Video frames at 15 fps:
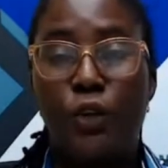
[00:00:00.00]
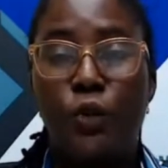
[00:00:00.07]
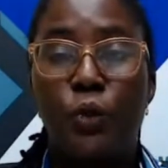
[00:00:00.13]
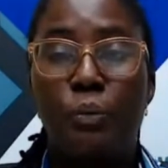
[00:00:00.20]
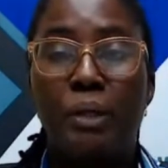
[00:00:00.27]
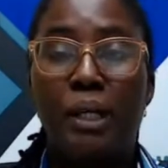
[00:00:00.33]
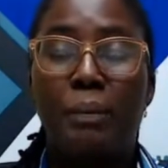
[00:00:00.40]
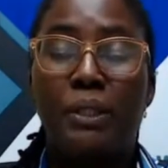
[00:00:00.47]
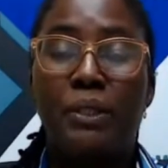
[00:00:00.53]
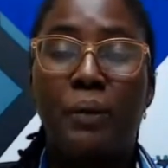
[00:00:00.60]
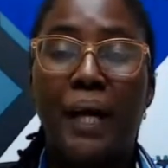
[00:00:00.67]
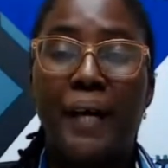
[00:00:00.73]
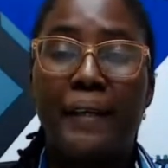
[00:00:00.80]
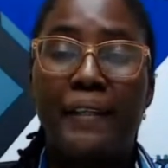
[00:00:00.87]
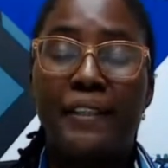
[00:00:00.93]
You'll be able
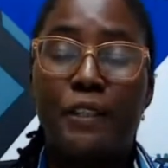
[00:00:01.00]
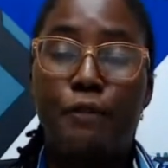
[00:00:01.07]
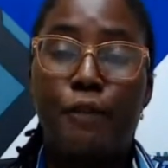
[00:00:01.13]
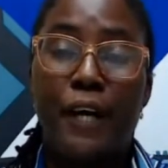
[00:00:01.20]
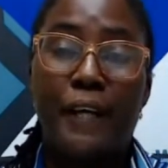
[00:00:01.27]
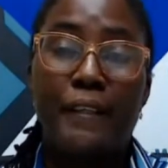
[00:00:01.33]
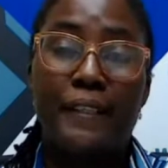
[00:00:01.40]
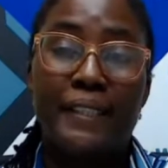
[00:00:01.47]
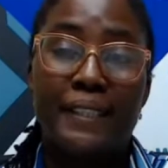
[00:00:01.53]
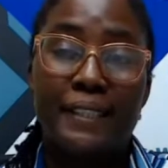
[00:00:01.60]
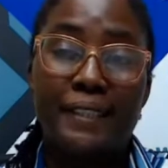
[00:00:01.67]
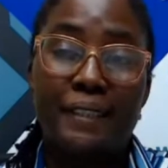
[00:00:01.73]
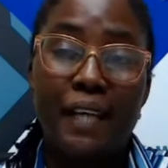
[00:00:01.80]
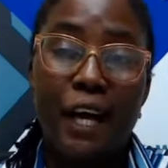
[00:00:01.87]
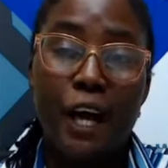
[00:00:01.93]
to identify the
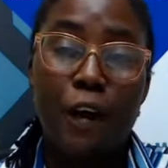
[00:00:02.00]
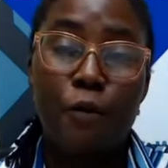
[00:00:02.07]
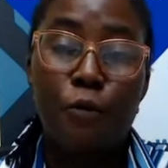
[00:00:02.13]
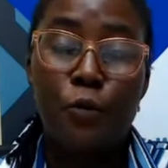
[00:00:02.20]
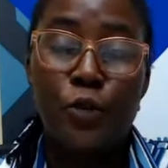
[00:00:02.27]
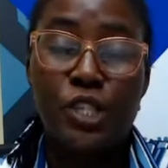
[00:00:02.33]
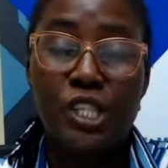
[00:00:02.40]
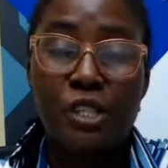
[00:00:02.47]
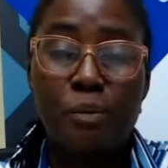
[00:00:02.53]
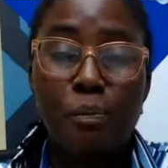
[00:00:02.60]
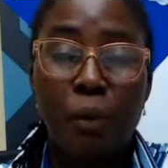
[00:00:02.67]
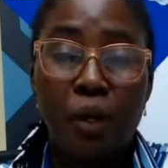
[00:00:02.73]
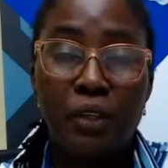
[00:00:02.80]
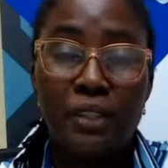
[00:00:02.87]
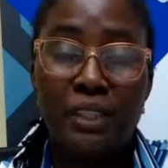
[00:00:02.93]
staff
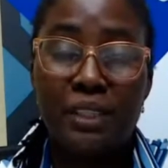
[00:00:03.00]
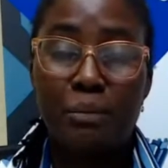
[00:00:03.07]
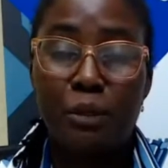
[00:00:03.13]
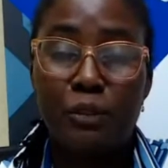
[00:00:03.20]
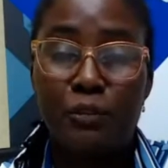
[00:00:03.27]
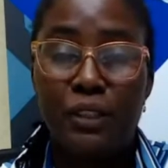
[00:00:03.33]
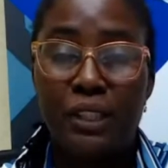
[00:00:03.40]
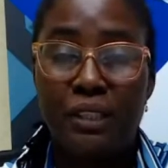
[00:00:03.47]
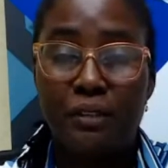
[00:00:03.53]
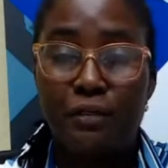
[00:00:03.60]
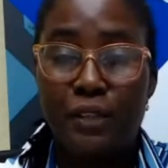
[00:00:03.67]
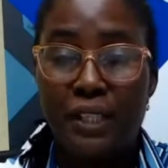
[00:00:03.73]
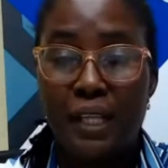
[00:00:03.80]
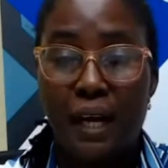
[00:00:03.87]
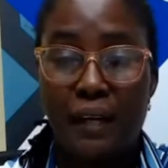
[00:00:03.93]
responsible for the
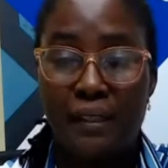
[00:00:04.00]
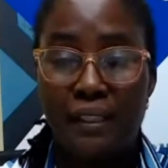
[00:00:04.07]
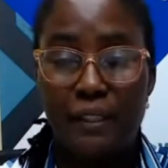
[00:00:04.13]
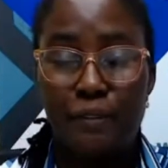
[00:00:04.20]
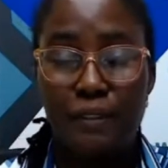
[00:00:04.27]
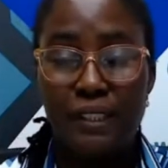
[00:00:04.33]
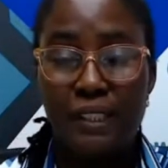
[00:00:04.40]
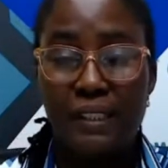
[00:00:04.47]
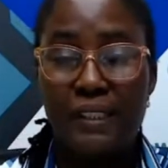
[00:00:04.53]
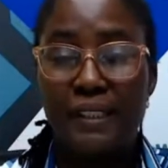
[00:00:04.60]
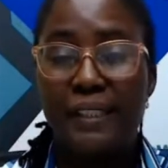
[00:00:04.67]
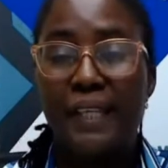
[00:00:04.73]
different activities,